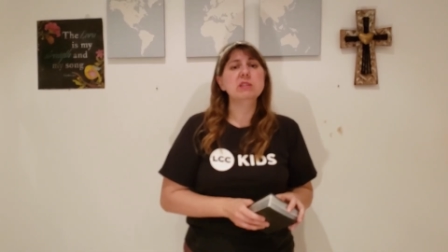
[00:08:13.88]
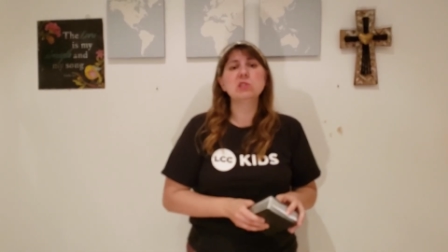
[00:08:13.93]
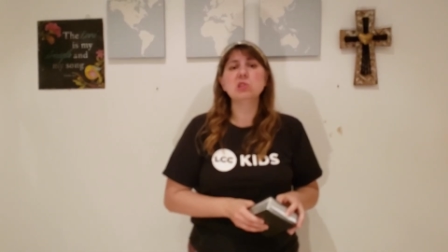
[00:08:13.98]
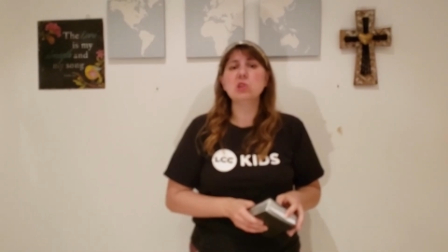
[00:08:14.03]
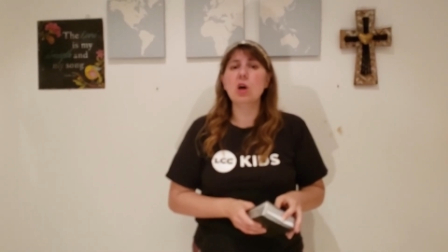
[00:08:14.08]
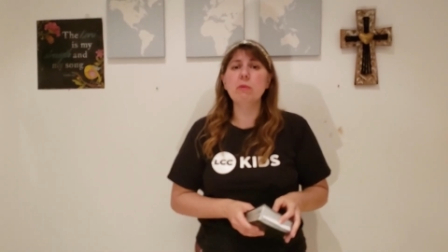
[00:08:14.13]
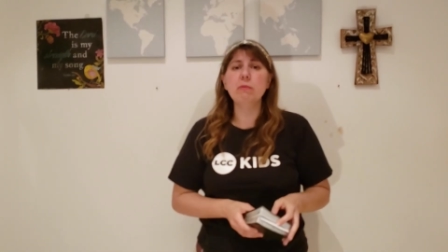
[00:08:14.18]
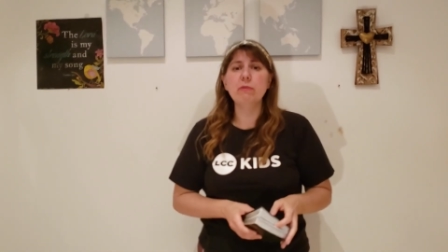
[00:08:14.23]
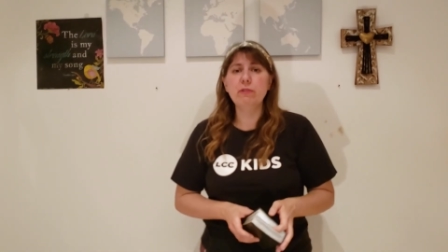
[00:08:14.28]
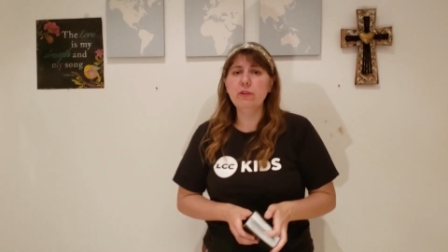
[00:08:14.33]

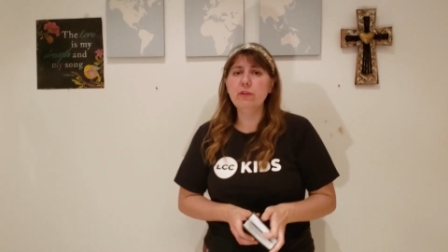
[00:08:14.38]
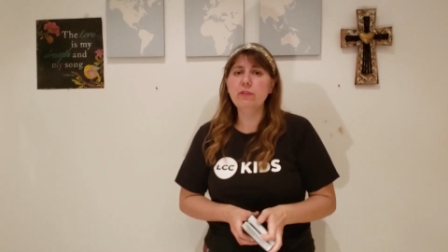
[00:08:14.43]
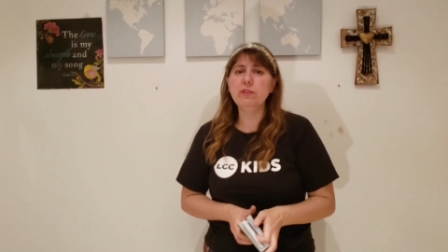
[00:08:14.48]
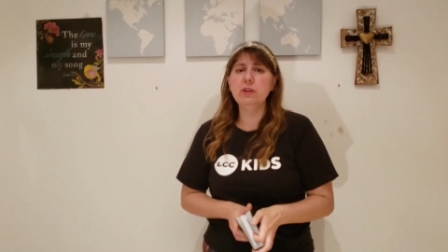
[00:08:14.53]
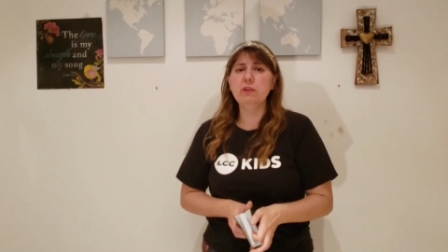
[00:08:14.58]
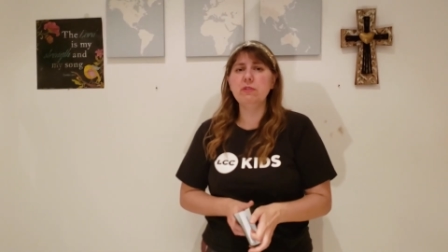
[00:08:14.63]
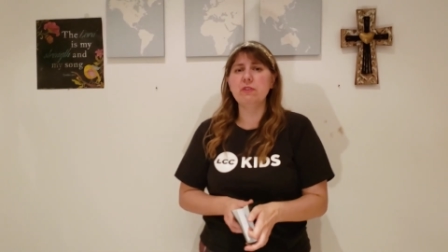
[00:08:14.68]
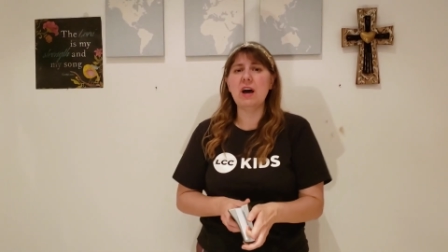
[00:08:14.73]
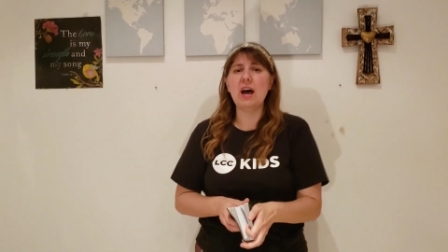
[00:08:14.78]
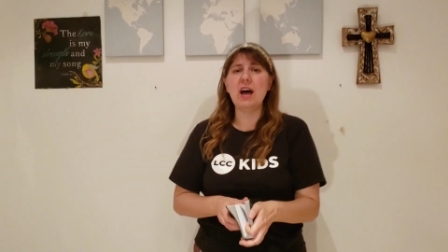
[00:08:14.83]
Psalm
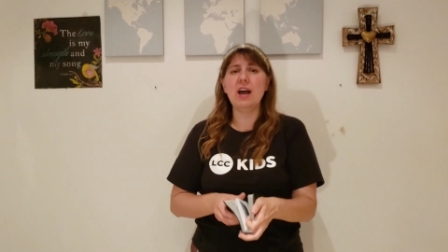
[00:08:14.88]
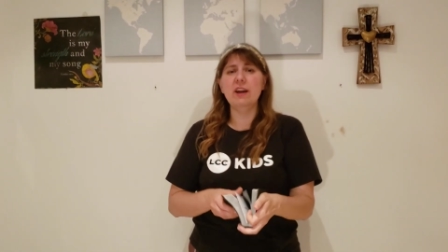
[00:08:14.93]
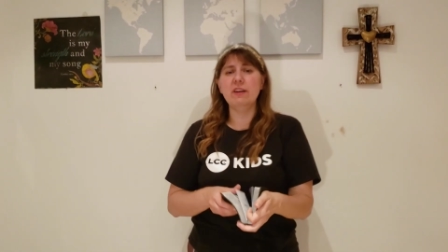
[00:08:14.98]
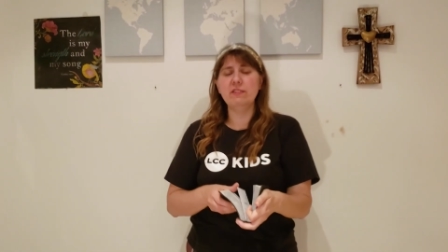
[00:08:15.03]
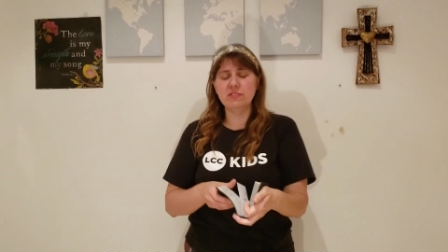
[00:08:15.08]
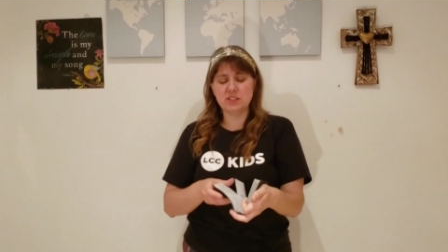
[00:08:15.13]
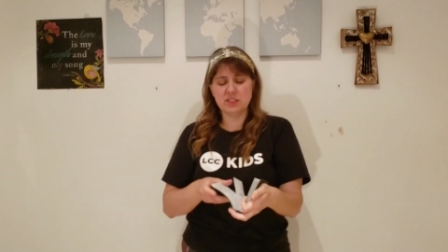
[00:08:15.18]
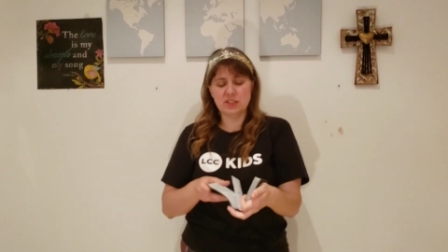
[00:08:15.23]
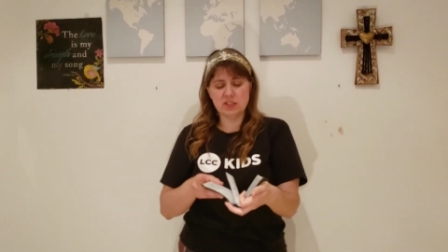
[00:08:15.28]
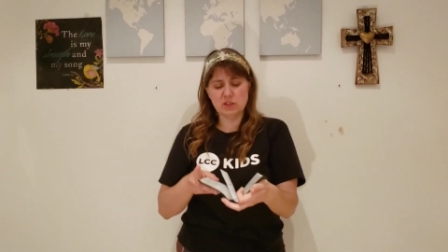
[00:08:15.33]

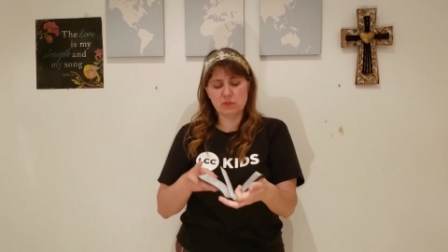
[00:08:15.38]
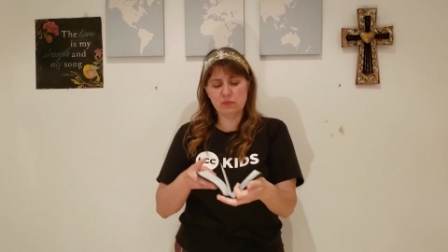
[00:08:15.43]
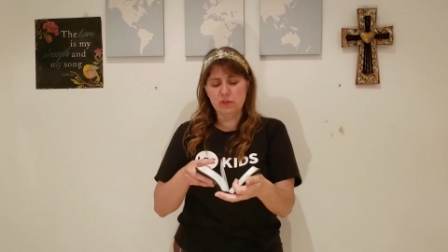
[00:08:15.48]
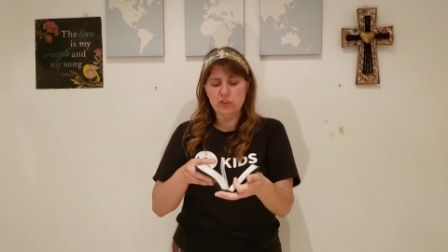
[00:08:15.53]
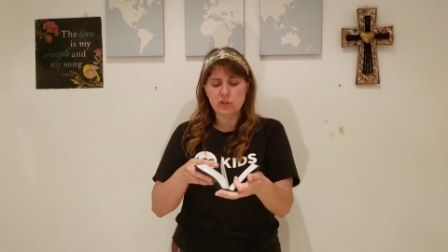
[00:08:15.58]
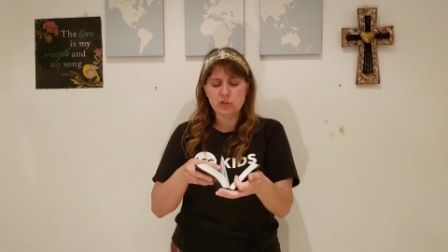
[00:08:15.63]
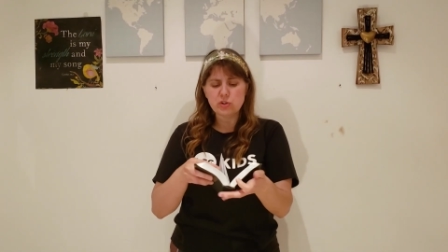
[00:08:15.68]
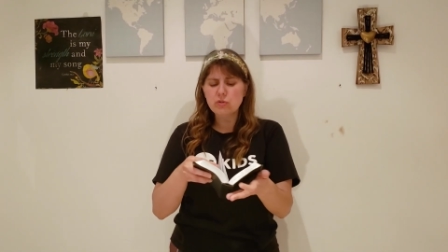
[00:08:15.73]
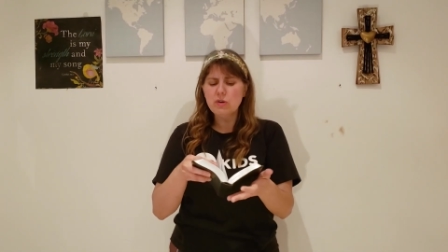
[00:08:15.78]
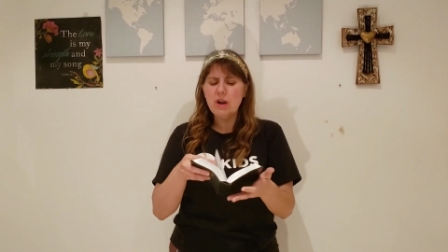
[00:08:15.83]
55, says, For
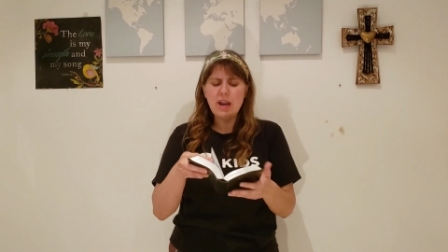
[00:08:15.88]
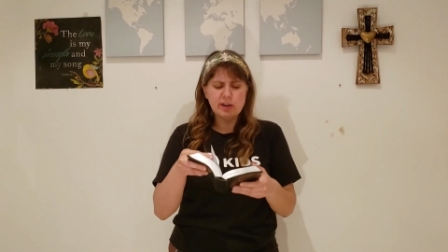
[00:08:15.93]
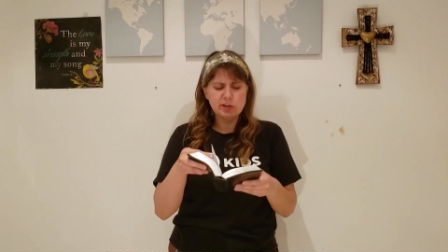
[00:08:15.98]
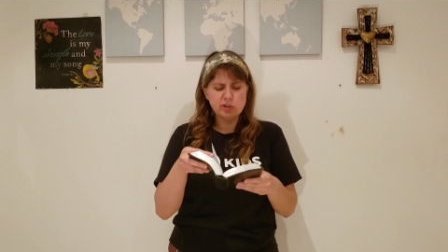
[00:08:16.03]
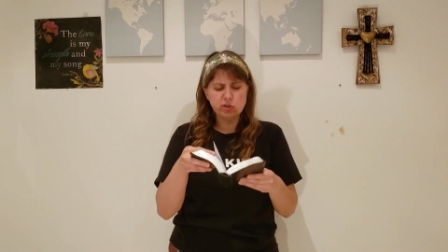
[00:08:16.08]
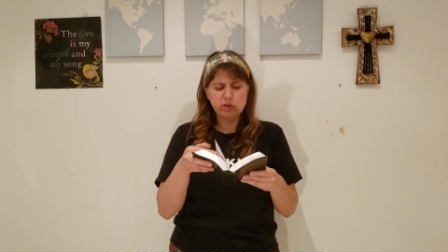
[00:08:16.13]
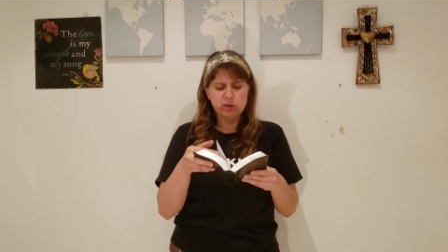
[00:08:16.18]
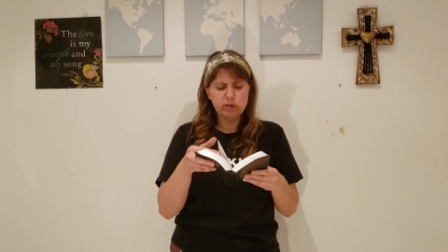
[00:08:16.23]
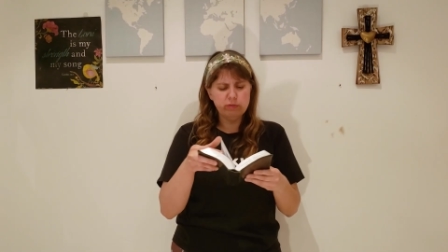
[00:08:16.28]
the director